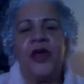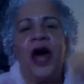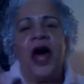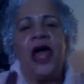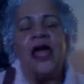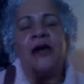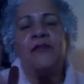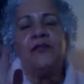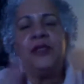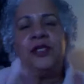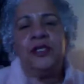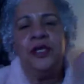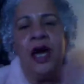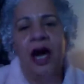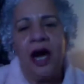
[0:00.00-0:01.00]
I
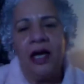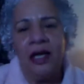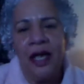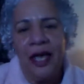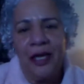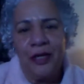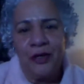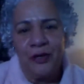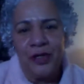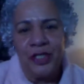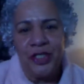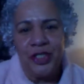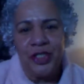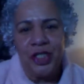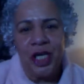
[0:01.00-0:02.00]
am not a
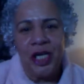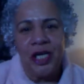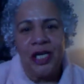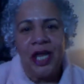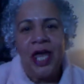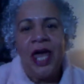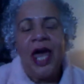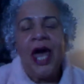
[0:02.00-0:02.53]
Christian.